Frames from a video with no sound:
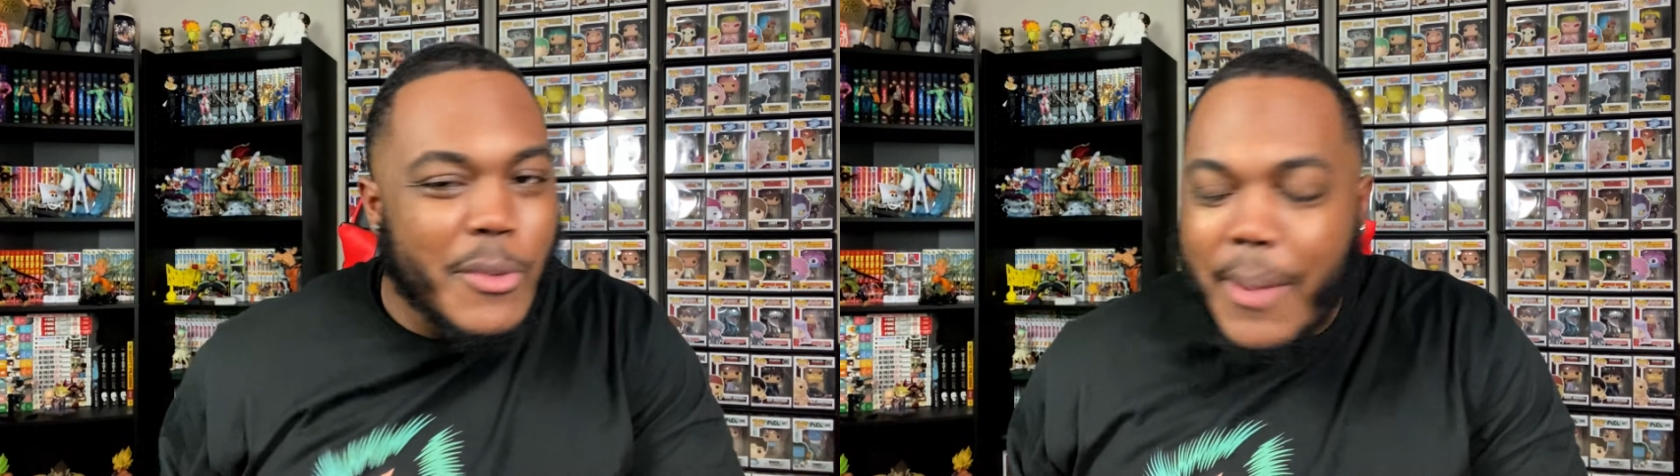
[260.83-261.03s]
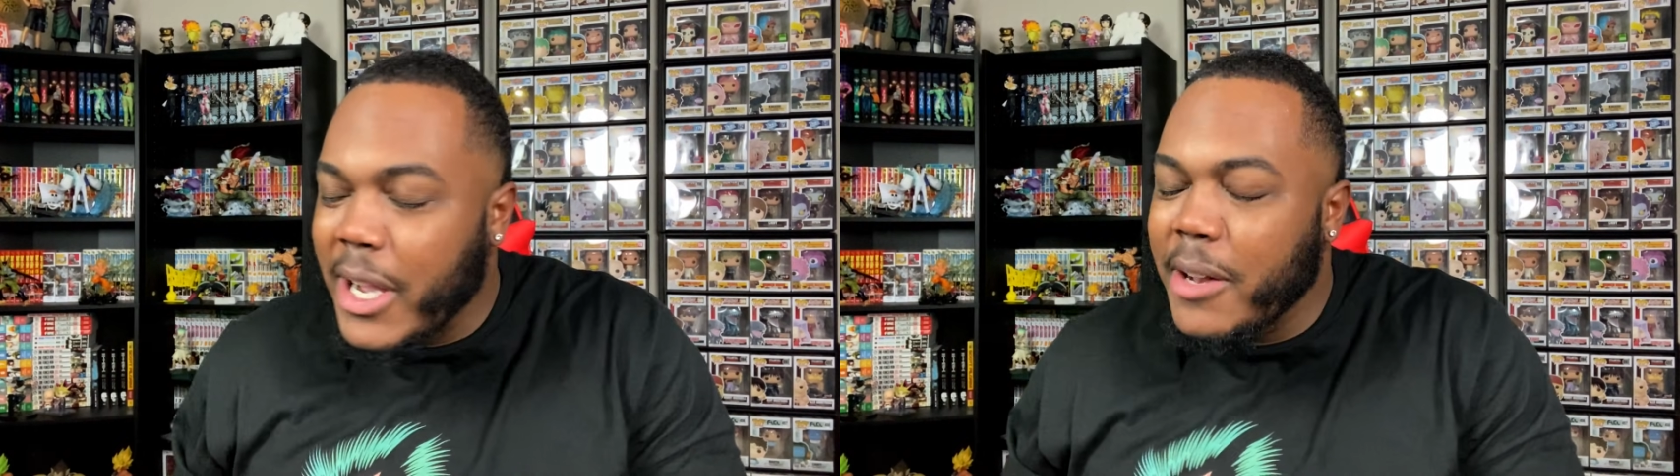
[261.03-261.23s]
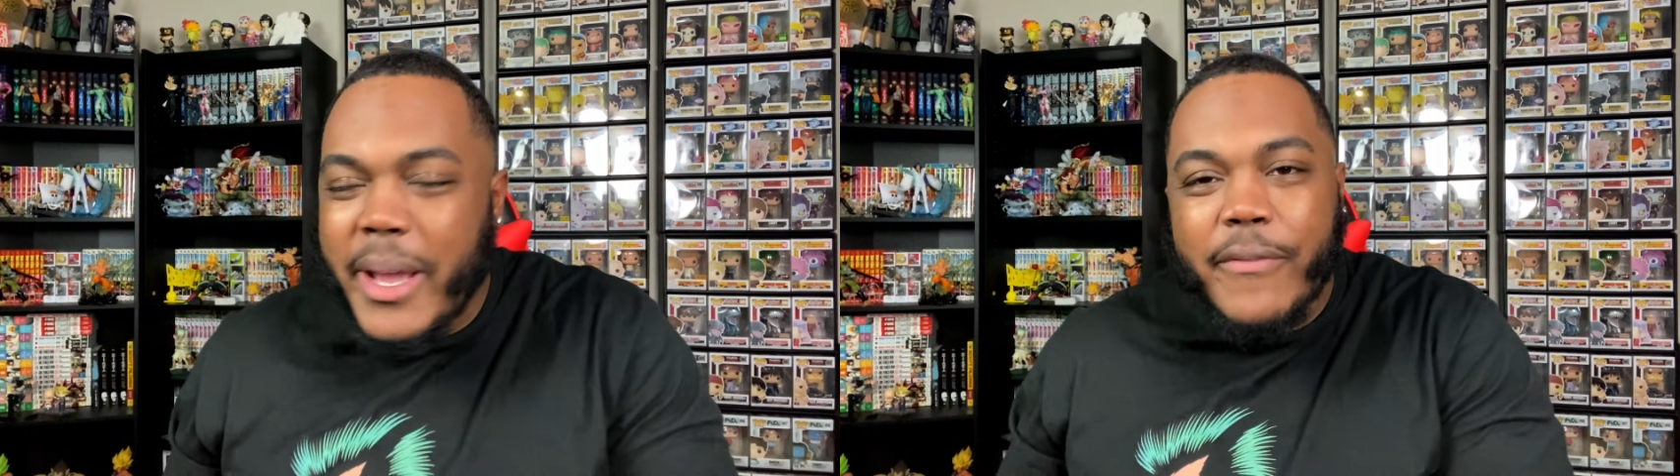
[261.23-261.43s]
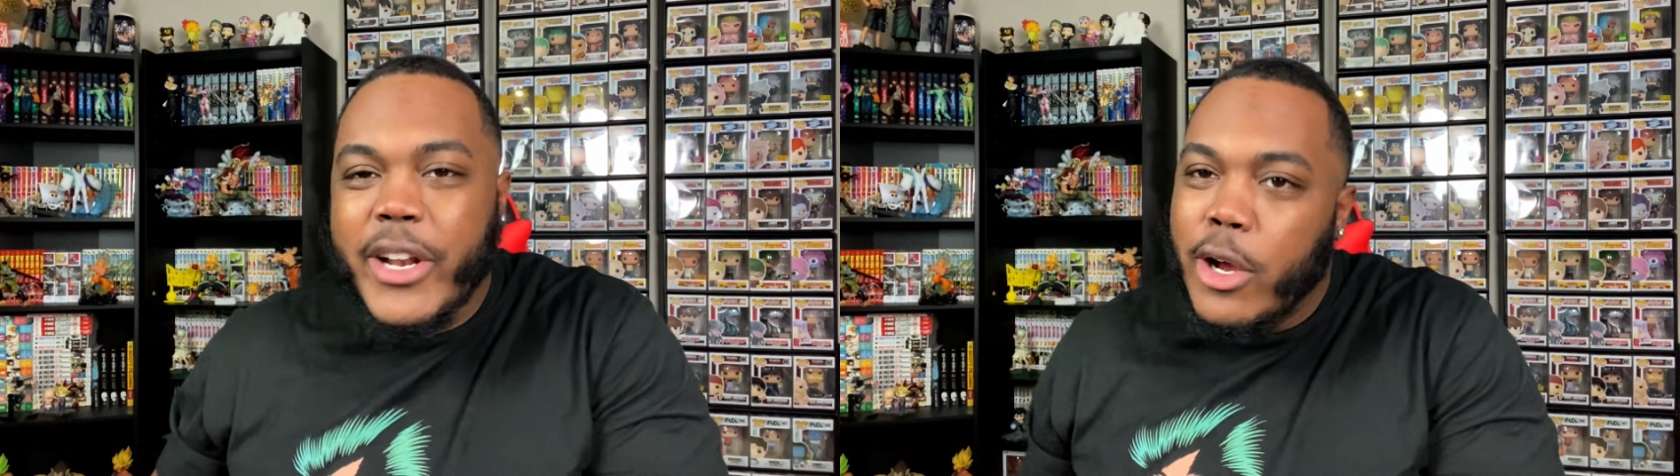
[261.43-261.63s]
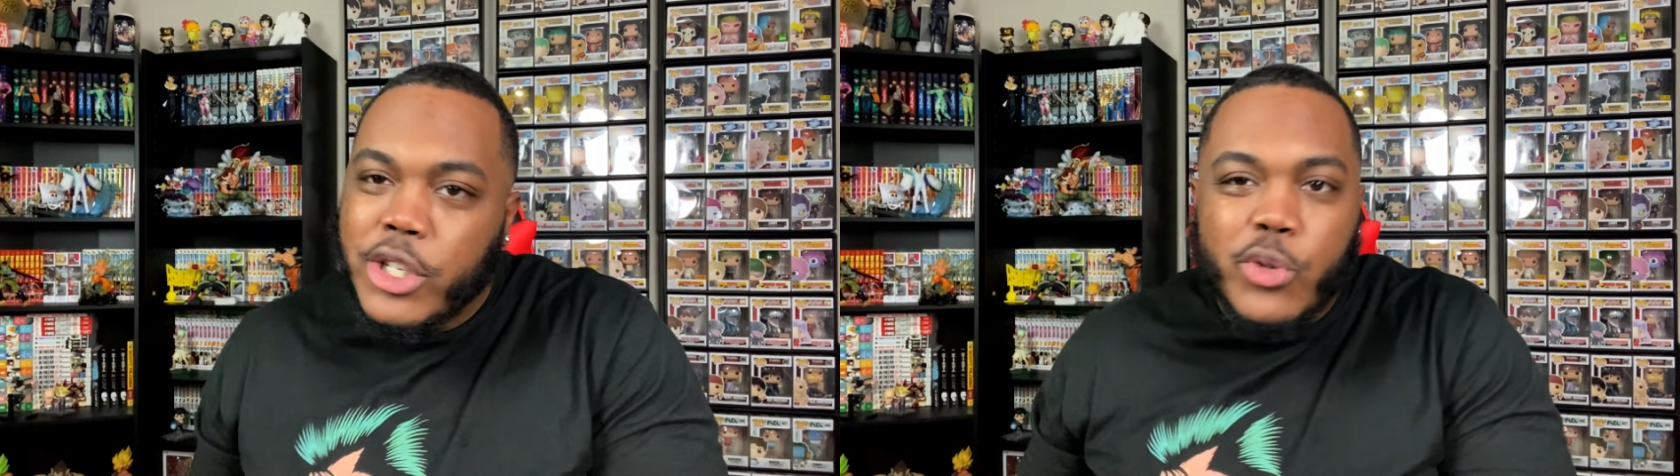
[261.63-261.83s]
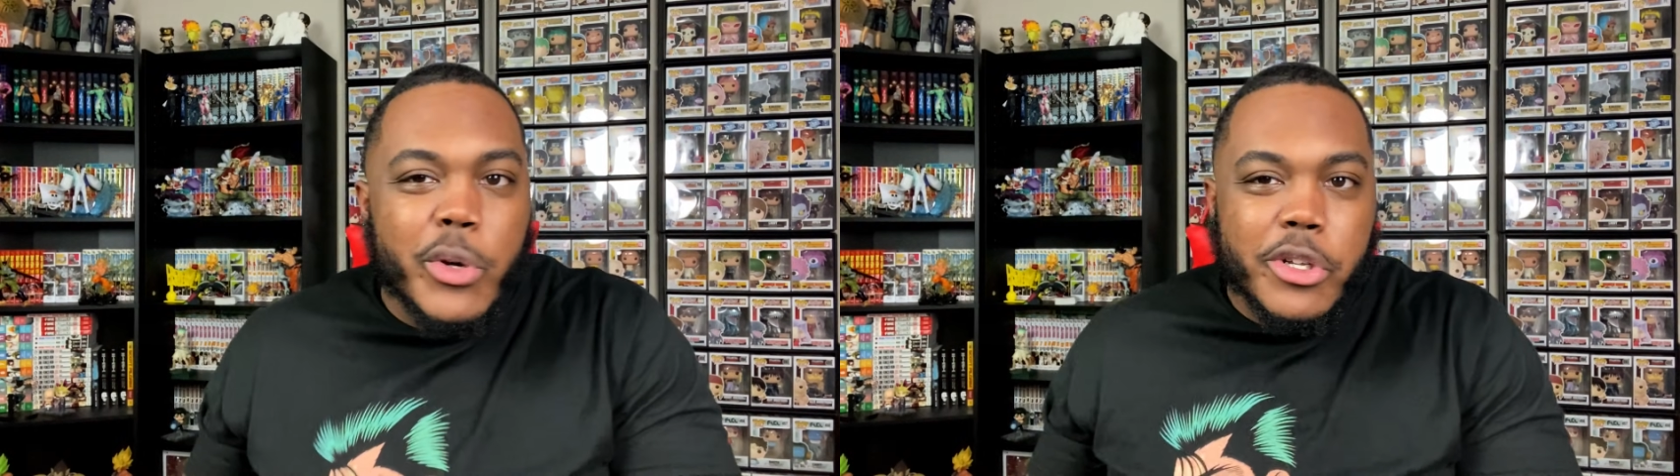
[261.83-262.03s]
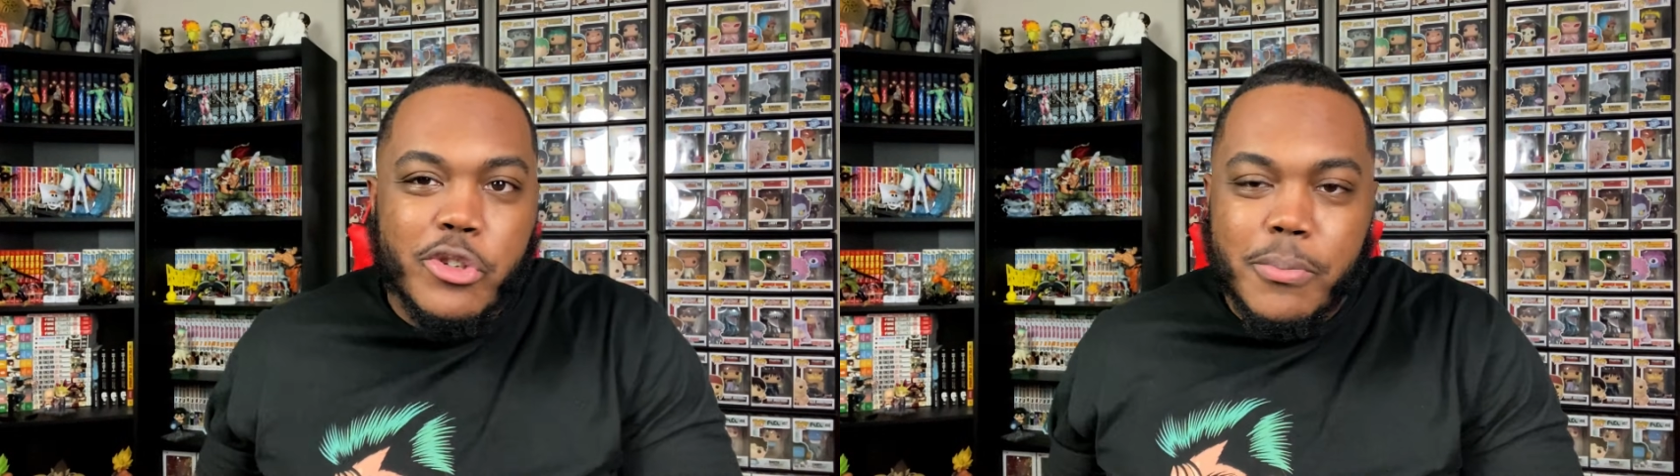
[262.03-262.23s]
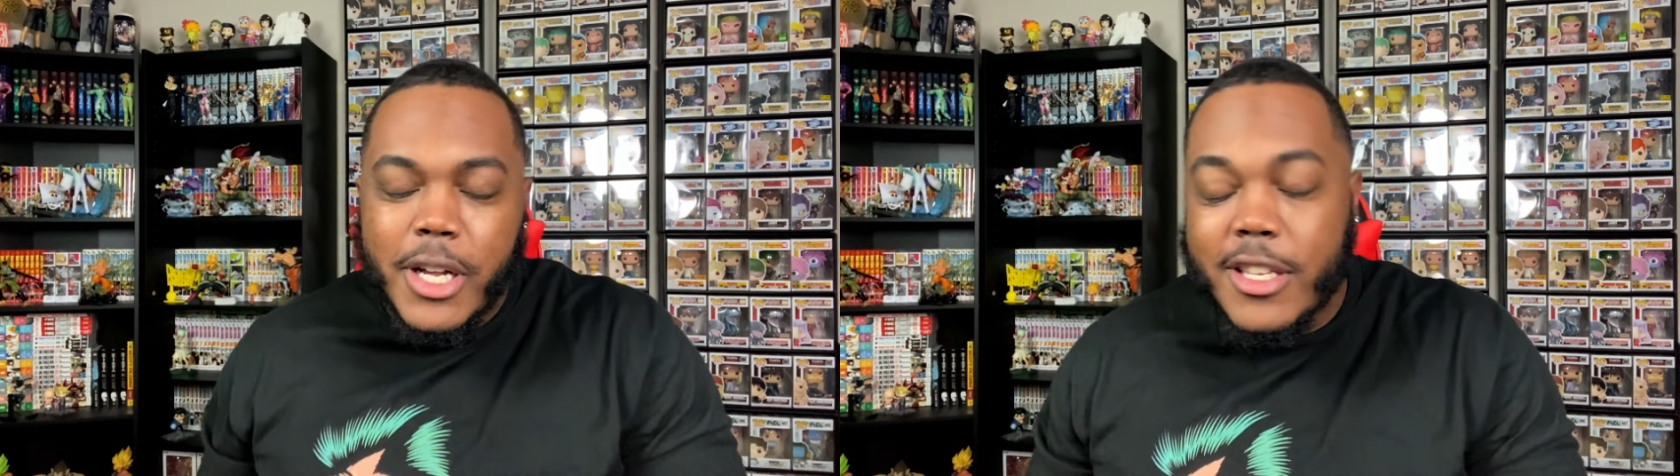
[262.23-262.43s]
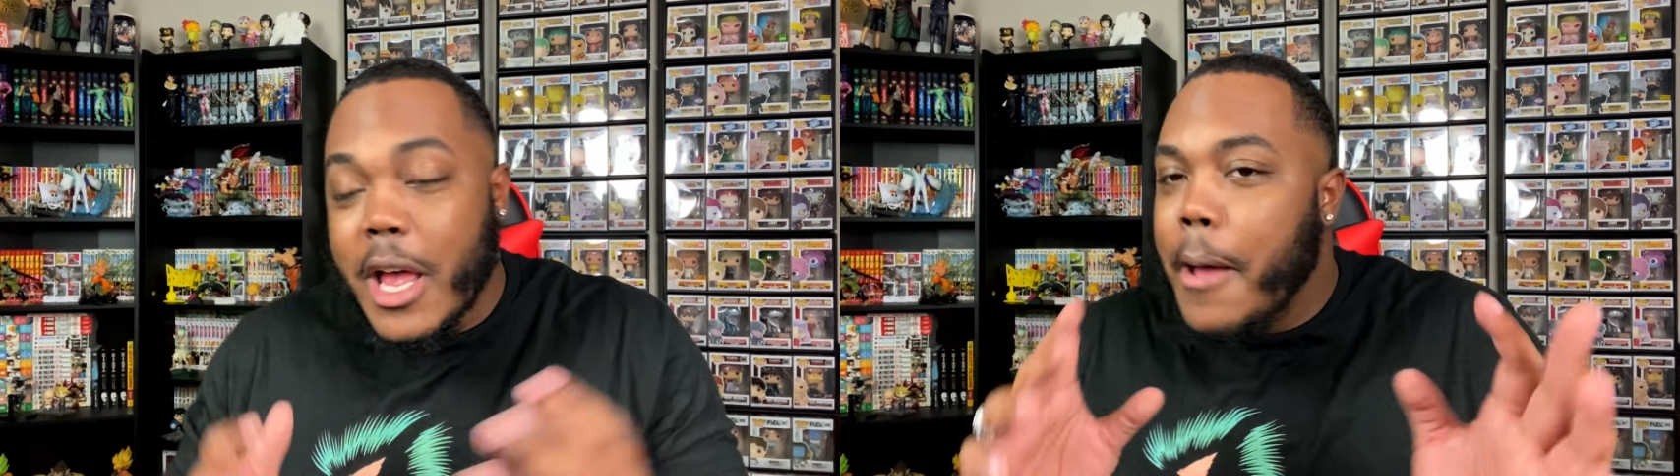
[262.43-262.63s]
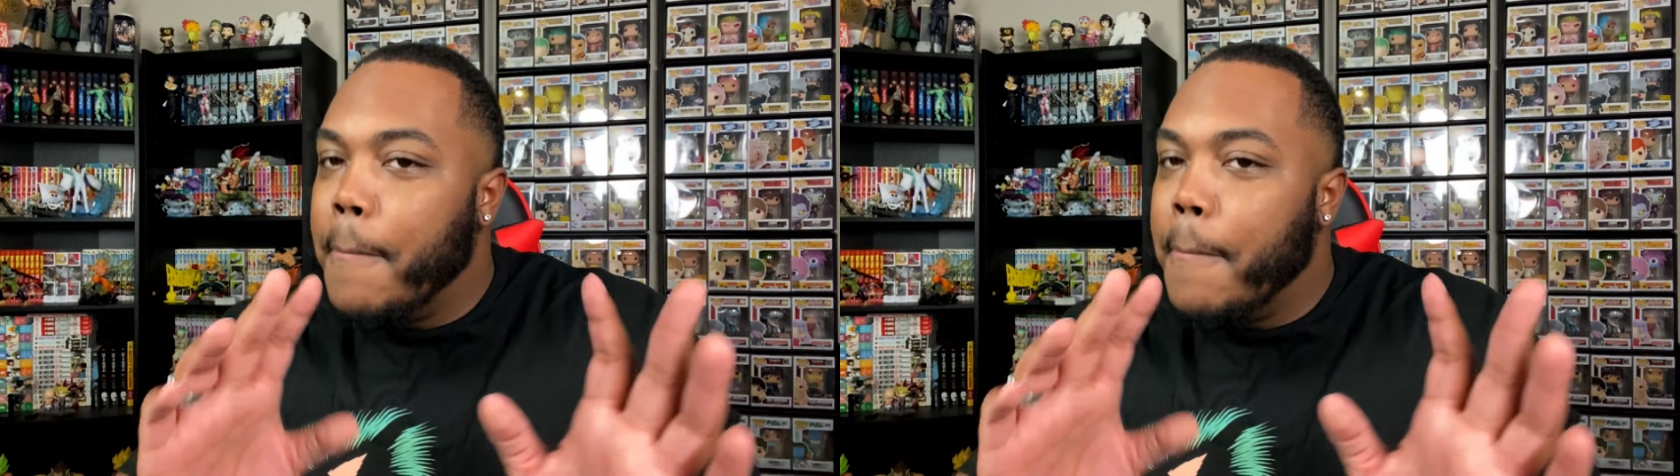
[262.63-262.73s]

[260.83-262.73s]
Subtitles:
why am I going to make a video on just one or two books?